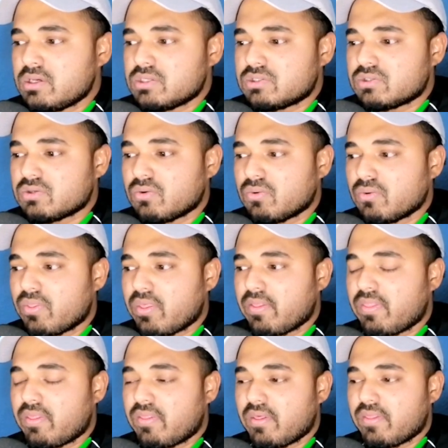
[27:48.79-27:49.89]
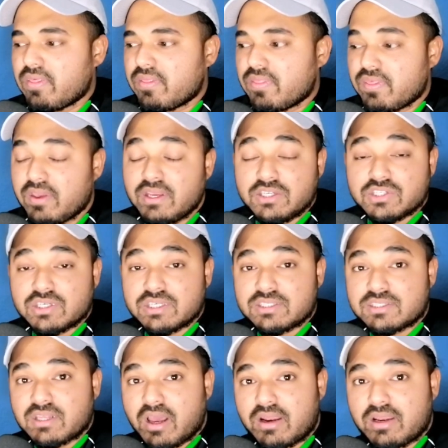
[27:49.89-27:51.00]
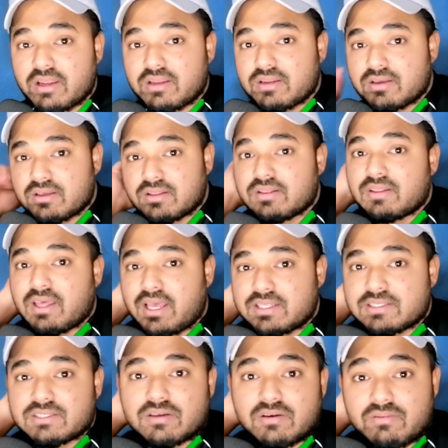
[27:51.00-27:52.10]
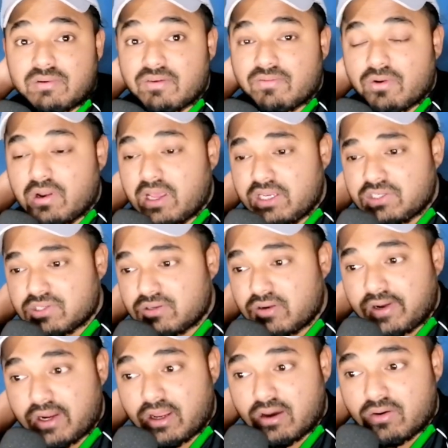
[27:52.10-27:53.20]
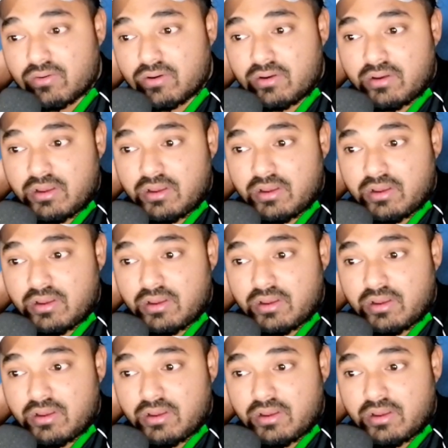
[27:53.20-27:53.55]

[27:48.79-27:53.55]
So the thing she started, that's revolutionary now.